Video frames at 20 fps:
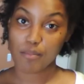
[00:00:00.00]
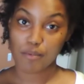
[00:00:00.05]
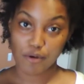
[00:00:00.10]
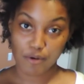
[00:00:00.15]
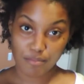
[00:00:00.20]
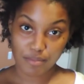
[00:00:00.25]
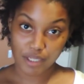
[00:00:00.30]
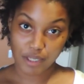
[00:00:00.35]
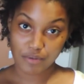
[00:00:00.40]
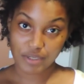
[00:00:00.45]
are
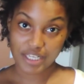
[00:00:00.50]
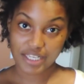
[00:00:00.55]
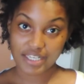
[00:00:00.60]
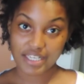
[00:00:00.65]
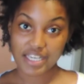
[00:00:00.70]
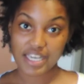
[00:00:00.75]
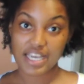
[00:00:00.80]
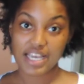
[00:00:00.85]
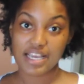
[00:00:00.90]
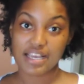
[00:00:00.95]
more
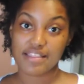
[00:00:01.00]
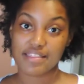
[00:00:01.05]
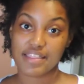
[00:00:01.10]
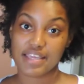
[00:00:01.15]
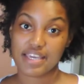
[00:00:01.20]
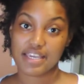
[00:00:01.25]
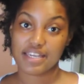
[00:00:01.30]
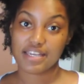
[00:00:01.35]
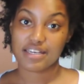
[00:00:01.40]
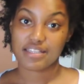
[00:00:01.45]
bloated
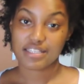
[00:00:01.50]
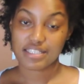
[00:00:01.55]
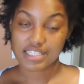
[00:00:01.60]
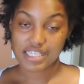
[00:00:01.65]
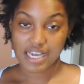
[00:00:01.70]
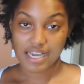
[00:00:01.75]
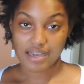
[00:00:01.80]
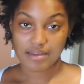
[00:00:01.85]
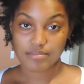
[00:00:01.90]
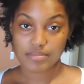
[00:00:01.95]
than other
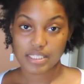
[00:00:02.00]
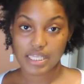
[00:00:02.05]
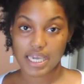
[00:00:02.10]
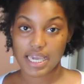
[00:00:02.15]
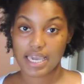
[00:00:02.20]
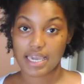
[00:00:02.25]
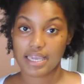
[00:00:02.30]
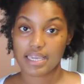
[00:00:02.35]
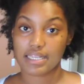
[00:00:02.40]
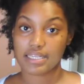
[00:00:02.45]
times.
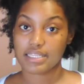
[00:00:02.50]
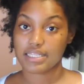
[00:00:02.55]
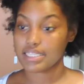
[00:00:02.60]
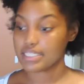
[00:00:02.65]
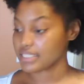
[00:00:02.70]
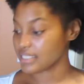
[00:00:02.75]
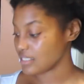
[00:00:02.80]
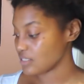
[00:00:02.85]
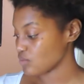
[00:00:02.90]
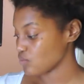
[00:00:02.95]
And
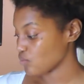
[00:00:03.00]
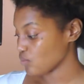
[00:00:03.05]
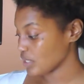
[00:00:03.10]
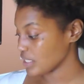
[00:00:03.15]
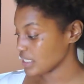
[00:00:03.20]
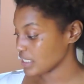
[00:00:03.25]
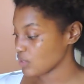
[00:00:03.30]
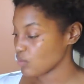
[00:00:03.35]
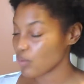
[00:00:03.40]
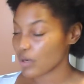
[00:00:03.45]
this is
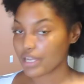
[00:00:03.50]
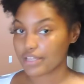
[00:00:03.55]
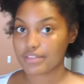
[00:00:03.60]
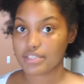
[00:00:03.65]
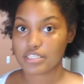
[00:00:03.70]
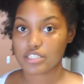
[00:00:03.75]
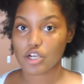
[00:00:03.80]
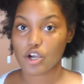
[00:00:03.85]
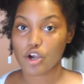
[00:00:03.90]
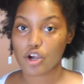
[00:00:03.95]
really where
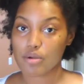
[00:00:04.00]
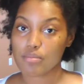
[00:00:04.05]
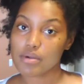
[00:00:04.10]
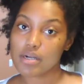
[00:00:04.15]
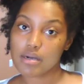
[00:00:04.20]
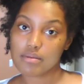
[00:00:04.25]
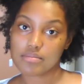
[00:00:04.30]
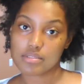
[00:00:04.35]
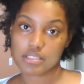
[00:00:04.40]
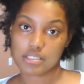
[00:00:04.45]
this
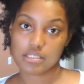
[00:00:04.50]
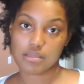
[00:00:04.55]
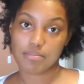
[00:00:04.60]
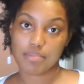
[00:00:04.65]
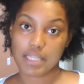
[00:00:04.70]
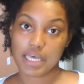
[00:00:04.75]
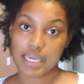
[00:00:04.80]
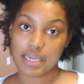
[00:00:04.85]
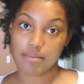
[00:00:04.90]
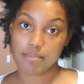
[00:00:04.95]
herb comes into
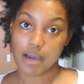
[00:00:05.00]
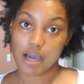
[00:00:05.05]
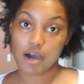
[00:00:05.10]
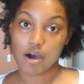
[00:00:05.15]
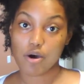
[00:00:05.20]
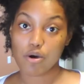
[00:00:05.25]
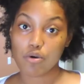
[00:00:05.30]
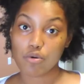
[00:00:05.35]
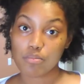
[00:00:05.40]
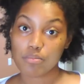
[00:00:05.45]
play in my
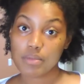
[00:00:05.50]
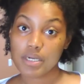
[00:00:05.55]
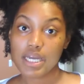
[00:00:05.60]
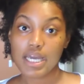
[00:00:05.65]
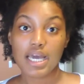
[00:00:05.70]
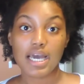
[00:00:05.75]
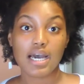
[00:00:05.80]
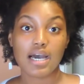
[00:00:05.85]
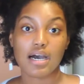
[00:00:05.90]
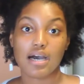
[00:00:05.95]
home.
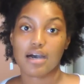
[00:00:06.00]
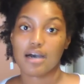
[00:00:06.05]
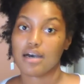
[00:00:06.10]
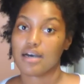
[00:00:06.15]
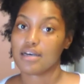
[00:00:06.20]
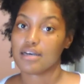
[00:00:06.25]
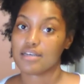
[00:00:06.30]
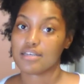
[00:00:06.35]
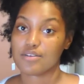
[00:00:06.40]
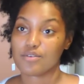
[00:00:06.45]

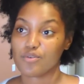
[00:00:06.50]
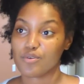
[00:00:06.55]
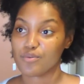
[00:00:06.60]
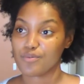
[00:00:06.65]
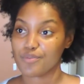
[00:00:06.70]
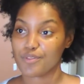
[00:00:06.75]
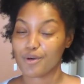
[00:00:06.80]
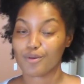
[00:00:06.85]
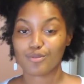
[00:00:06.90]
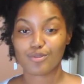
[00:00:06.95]

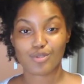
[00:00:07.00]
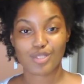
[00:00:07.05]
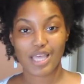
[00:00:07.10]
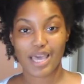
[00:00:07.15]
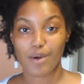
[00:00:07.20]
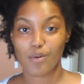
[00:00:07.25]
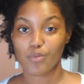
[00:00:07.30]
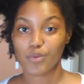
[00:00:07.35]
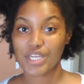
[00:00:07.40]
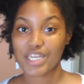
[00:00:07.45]

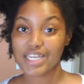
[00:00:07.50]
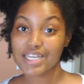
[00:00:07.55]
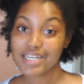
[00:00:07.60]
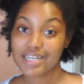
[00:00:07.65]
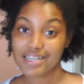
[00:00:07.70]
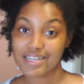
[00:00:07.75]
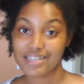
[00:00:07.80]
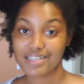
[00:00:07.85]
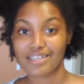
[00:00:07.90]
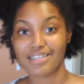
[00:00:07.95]
That week
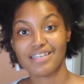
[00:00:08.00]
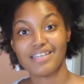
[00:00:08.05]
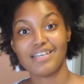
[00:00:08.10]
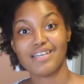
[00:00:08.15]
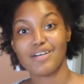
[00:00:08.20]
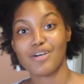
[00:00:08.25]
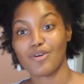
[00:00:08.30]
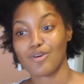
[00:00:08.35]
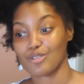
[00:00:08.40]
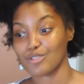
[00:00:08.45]

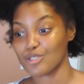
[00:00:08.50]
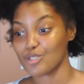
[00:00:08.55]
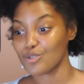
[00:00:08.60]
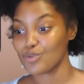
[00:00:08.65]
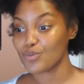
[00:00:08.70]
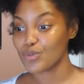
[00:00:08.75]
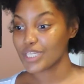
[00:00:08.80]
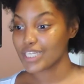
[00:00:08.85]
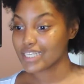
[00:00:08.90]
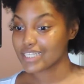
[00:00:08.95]
or
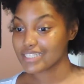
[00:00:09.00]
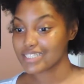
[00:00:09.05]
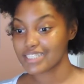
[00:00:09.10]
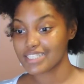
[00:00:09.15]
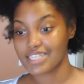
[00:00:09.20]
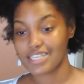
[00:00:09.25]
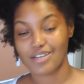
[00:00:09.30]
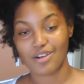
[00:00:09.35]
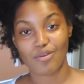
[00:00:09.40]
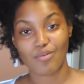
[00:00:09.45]
2
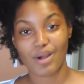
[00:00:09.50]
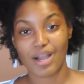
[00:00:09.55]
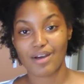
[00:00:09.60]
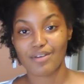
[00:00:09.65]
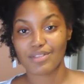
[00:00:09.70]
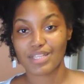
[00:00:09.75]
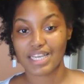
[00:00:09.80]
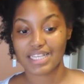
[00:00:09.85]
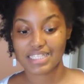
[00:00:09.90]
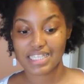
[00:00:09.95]
weeks,
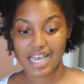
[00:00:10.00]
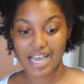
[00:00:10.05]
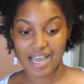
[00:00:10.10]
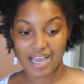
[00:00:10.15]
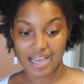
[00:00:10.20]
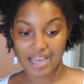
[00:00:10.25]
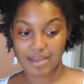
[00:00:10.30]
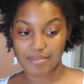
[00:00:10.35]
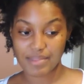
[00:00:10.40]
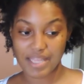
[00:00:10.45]
around that
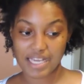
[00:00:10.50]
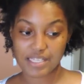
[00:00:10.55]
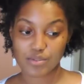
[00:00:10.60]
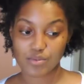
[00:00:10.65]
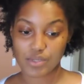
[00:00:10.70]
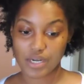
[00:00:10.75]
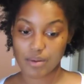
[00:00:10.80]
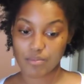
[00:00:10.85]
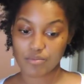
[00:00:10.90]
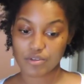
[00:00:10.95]
time,
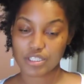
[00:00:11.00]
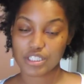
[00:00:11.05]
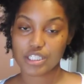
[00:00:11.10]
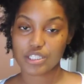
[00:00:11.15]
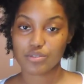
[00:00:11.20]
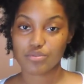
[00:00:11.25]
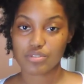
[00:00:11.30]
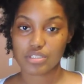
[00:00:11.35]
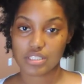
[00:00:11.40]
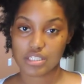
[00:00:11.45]
that's when I'm
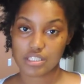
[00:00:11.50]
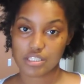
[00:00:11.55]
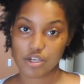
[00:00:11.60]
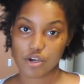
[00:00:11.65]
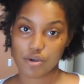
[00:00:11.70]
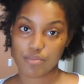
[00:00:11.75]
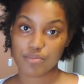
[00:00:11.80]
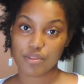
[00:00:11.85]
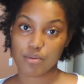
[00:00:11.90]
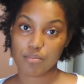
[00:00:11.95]
really using this
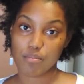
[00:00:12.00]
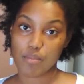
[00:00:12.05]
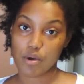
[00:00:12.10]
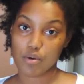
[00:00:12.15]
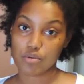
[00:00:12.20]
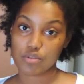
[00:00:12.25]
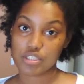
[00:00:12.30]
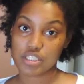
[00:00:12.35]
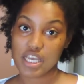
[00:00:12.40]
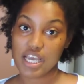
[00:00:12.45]
herb the
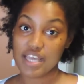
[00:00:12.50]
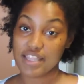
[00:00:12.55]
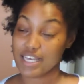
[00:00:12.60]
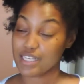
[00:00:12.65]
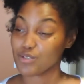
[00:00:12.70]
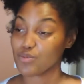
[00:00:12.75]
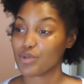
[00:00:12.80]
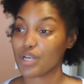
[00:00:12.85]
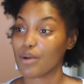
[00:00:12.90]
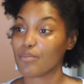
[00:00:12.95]
most.
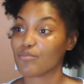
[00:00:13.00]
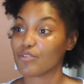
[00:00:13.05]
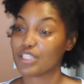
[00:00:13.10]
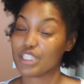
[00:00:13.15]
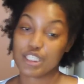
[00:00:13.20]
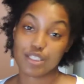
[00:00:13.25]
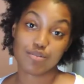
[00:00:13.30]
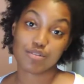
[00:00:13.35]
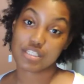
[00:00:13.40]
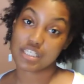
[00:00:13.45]
That's when I'm
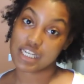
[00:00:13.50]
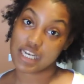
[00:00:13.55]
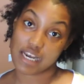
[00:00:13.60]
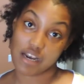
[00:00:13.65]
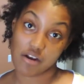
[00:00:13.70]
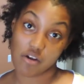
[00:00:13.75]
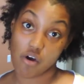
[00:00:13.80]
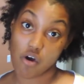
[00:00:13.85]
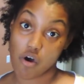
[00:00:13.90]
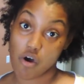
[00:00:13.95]
really using it
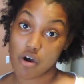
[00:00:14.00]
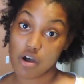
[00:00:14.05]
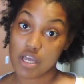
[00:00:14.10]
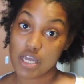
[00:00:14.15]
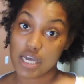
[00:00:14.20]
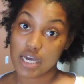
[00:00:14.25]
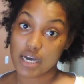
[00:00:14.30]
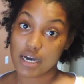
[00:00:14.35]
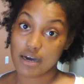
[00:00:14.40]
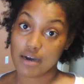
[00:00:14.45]
at all,